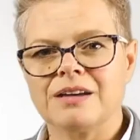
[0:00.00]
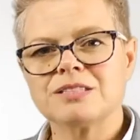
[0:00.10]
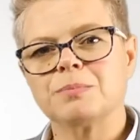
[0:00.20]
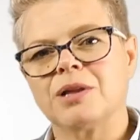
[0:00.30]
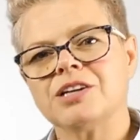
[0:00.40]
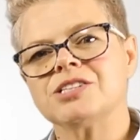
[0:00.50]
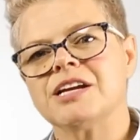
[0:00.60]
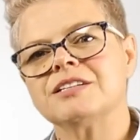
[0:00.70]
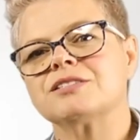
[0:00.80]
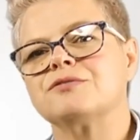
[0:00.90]
A supply
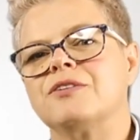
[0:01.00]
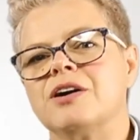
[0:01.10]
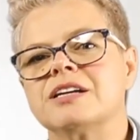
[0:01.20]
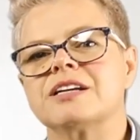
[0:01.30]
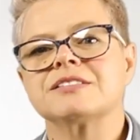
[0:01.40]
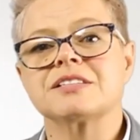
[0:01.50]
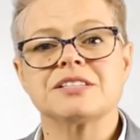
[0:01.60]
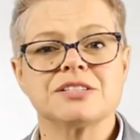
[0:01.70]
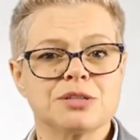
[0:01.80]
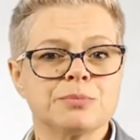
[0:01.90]
chain is defined as a
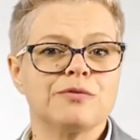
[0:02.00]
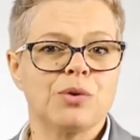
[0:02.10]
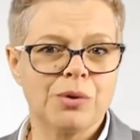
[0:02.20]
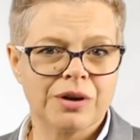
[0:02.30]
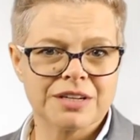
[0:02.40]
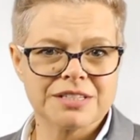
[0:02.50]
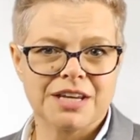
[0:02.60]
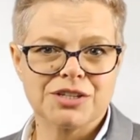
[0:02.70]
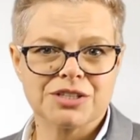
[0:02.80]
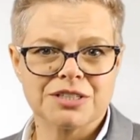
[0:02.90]
system of
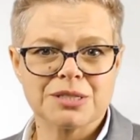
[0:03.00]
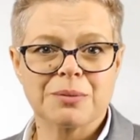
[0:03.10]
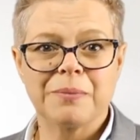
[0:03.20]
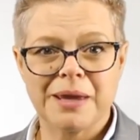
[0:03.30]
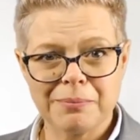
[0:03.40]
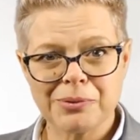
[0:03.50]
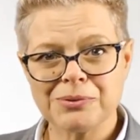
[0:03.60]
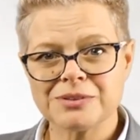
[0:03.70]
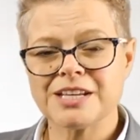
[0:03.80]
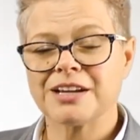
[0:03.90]
organisations,
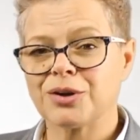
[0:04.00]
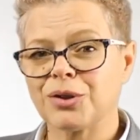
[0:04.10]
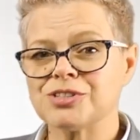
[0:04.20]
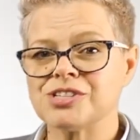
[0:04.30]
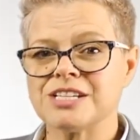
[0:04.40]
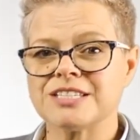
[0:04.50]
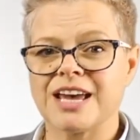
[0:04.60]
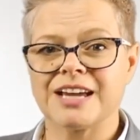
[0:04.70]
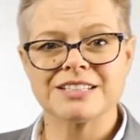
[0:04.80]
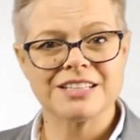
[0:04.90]
people, technologies,
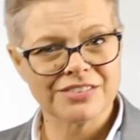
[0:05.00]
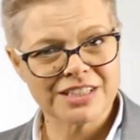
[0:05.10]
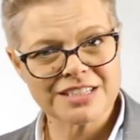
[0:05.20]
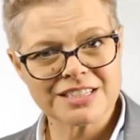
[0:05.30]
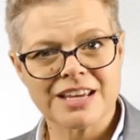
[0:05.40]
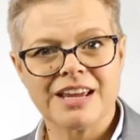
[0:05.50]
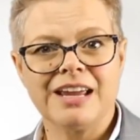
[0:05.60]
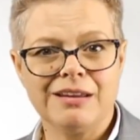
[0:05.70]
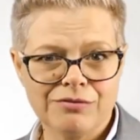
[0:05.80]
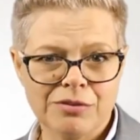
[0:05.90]
activities,
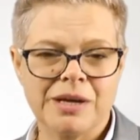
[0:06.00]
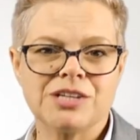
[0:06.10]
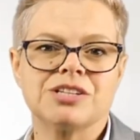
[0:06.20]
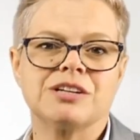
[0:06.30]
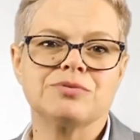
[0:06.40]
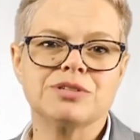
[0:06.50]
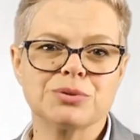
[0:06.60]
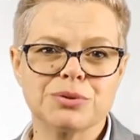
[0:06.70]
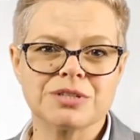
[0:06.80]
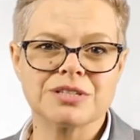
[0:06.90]
information and
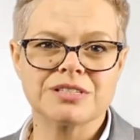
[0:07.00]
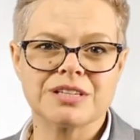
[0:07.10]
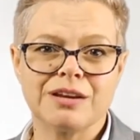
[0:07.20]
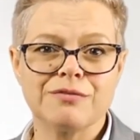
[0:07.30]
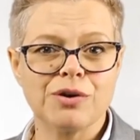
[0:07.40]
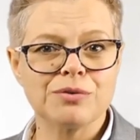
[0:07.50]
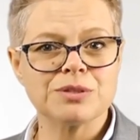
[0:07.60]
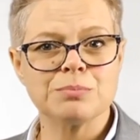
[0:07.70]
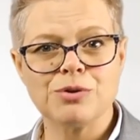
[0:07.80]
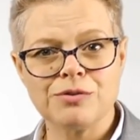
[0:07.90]
resources
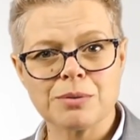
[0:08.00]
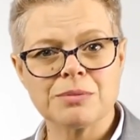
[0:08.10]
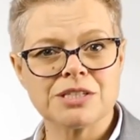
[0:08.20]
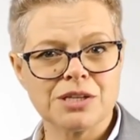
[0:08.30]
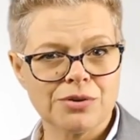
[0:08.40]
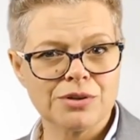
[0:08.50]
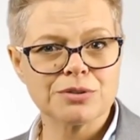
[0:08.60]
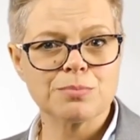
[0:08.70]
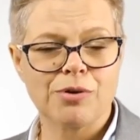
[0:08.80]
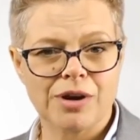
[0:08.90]
involved in moving
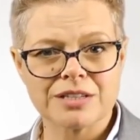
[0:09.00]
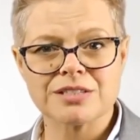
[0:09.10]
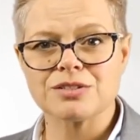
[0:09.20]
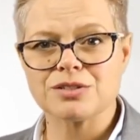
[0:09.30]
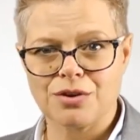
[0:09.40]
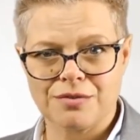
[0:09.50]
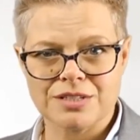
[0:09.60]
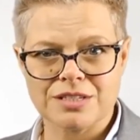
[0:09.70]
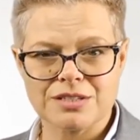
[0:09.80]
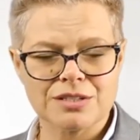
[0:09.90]
materials, products and
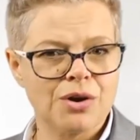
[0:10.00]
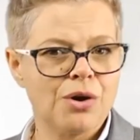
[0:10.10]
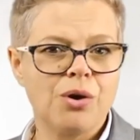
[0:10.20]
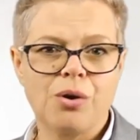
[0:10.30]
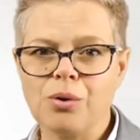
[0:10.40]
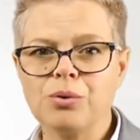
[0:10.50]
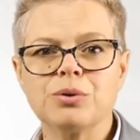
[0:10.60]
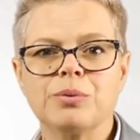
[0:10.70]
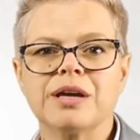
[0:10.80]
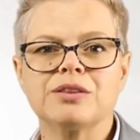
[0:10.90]
services all
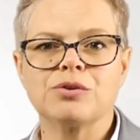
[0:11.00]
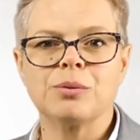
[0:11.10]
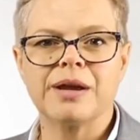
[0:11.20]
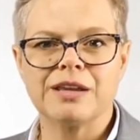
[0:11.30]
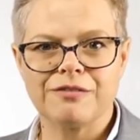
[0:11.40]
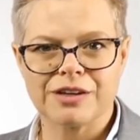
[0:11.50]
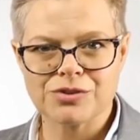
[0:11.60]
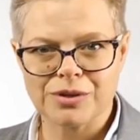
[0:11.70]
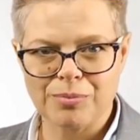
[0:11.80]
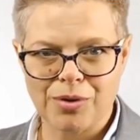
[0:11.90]
the way through a
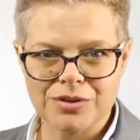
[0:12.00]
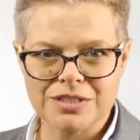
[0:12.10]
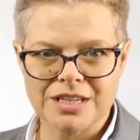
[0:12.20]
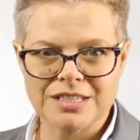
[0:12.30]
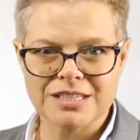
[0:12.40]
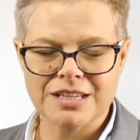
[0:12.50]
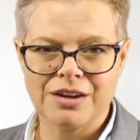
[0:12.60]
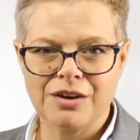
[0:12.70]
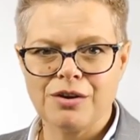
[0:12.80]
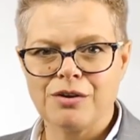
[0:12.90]
manufacturing process,
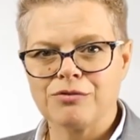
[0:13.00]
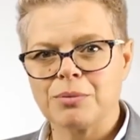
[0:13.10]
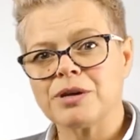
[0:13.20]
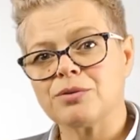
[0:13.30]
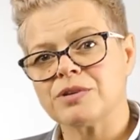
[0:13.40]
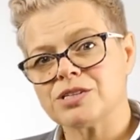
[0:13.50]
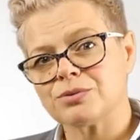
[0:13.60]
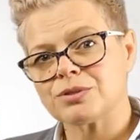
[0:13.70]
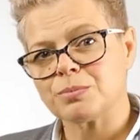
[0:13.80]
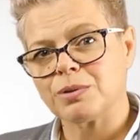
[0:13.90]
from the
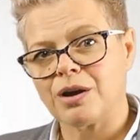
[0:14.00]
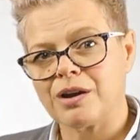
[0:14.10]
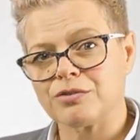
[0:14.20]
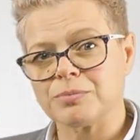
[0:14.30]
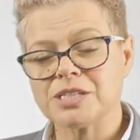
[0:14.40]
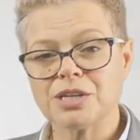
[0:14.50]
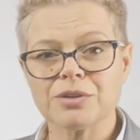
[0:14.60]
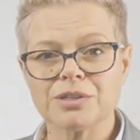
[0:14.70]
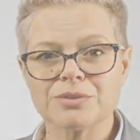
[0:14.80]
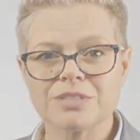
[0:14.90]
original supplier of
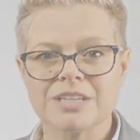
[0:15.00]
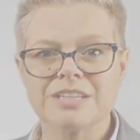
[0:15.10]
materials